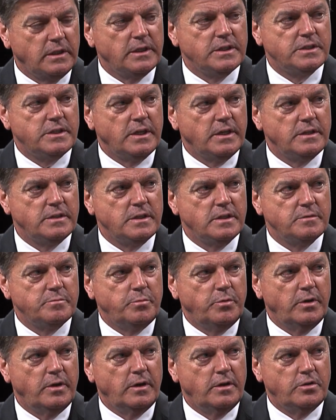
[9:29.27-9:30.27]
listings has
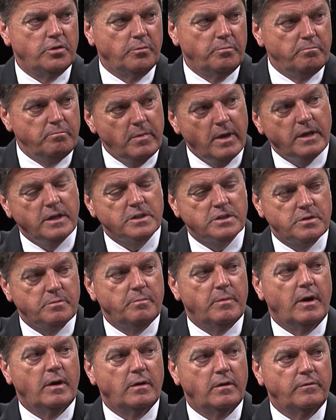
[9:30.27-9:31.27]
put a tremendous
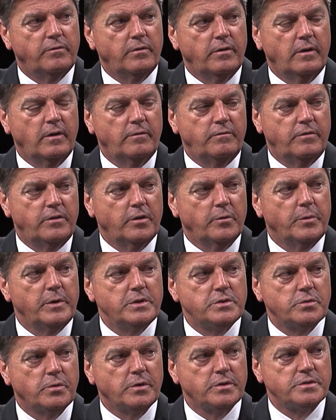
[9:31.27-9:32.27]
amount of their
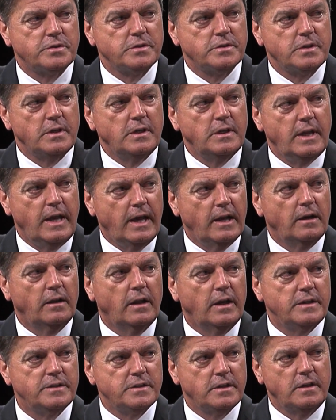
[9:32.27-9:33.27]
resources into
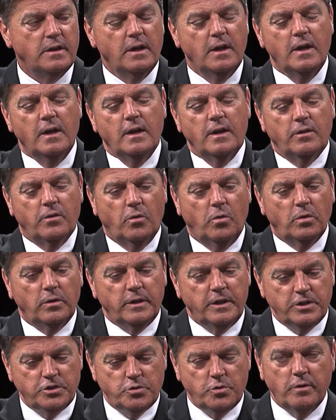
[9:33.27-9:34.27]
analyzing the whole
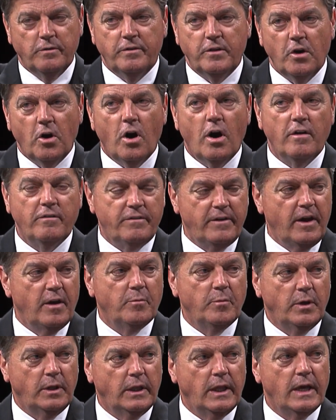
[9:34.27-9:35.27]
issue of the
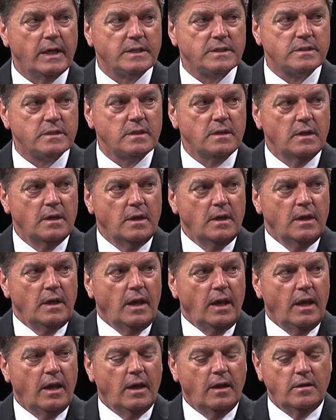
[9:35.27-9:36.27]
off-MLS
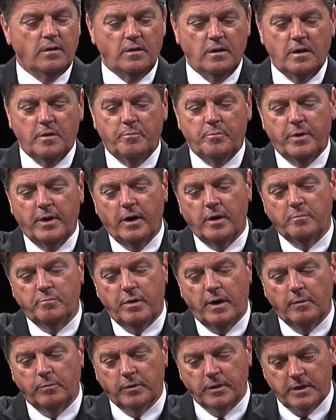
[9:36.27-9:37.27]
and comparing
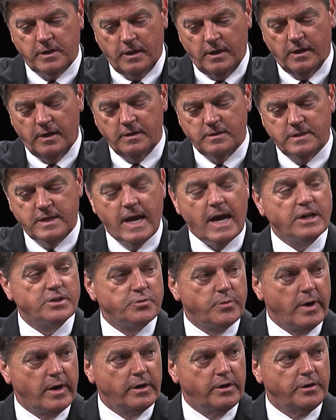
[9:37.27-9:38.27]
public tax
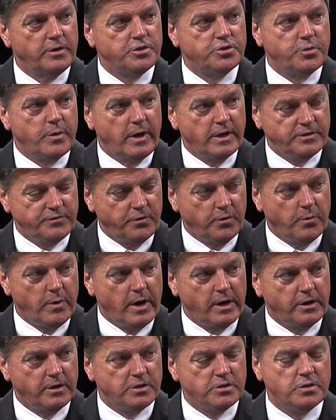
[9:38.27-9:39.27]
records, transfer
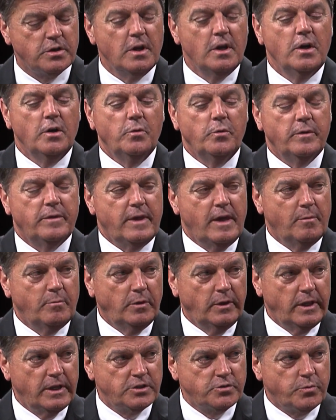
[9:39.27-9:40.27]
records with
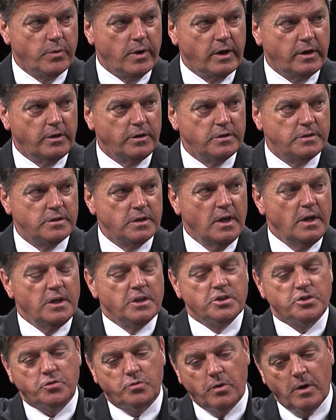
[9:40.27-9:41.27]
MLS records,
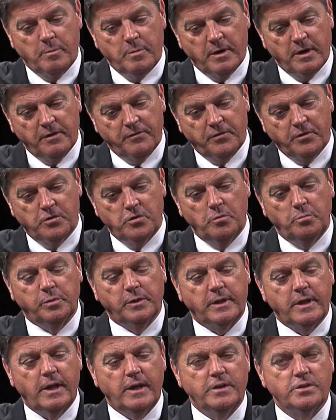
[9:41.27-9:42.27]
scrubbing it for
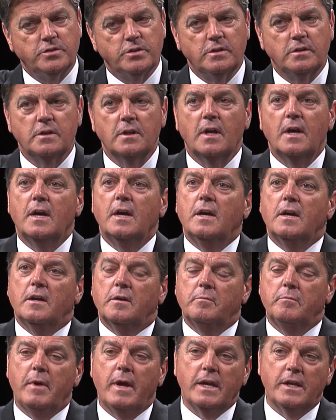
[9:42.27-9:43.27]
duplication,
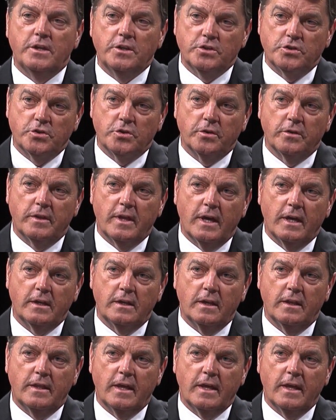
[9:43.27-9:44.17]
making sure that